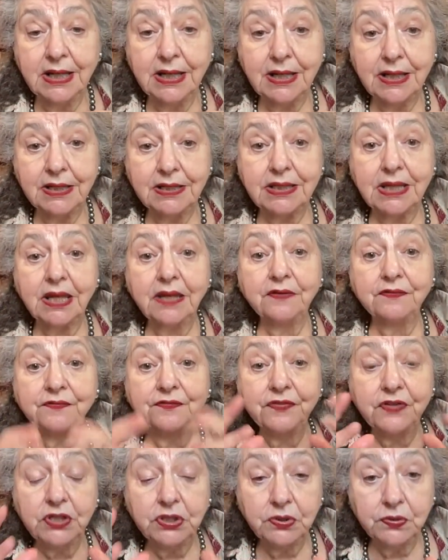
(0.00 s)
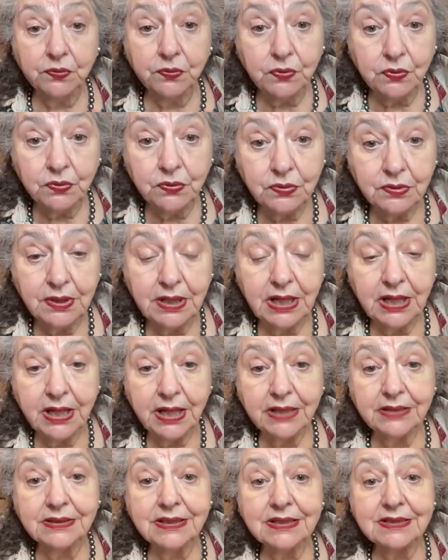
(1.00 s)
they view
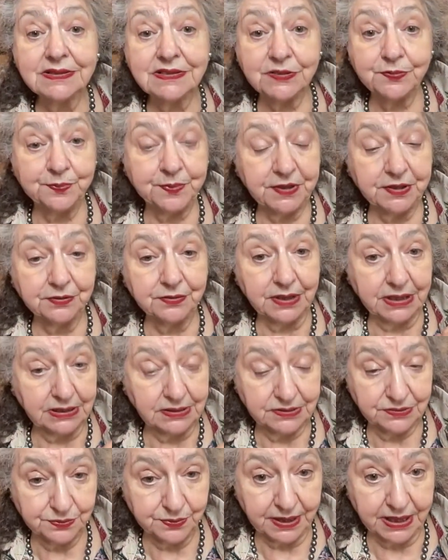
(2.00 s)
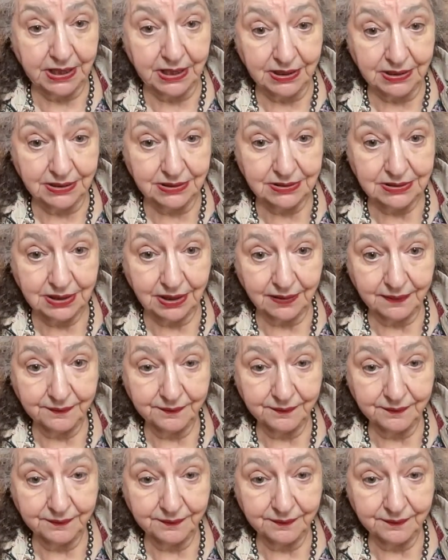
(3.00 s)
and experience reality.